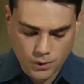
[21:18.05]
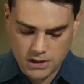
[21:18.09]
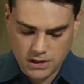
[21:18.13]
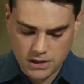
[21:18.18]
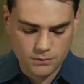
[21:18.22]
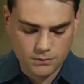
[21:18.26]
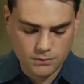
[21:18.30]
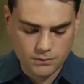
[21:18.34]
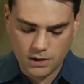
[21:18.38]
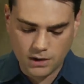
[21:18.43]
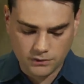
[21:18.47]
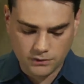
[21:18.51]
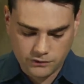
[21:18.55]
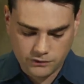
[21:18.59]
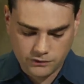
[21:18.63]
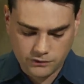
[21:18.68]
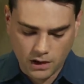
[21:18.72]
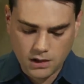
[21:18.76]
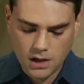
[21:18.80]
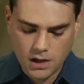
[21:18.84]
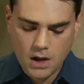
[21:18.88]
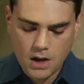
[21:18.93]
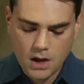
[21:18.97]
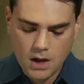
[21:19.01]
even where to
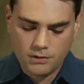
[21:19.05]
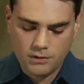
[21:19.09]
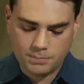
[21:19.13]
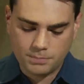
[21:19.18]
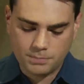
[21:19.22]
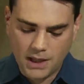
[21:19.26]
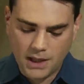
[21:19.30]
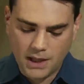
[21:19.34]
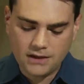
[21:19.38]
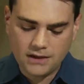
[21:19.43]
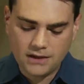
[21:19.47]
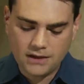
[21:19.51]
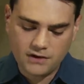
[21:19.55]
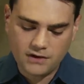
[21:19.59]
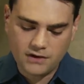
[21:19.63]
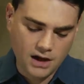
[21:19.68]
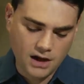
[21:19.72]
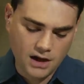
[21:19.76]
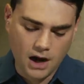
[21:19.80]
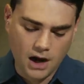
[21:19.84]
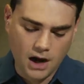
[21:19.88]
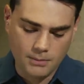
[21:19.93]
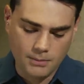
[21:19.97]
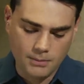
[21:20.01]
start, with blinds
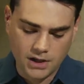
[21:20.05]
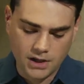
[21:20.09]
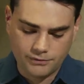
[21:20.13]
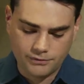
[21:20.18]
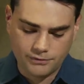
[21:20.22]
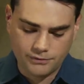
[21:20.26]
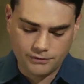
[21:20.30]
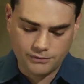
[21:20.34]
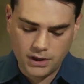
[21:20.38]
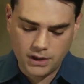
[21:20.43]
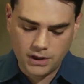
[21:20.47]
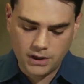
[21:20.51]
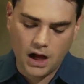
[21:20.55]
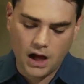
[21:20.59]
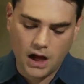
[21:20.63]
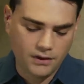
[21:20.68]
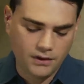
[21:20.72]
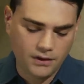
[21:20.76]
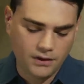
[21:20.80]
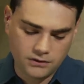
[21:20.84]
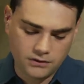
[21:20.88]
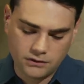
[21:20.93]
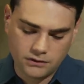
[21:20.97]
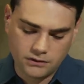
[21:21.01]
dot com, you get a free
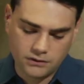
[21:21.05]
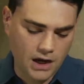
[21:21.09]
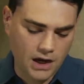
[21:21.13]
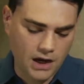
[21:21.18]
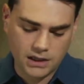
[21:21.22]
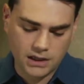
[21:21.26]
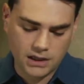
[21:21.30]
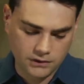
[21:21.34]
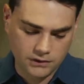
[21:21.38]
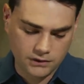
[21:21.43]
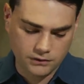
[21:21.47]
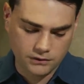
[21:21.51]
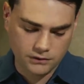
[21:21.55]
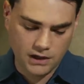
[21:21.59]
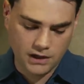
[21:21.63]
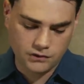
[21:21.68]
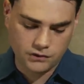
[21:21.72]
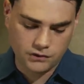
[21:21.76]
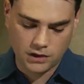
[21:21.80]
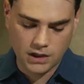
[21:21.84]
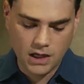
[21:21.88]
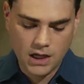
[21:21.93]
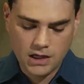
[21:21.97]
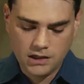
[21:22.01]
online design
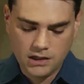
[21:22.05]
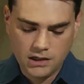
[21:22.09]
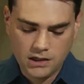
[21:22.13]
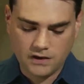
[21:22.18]
consultation.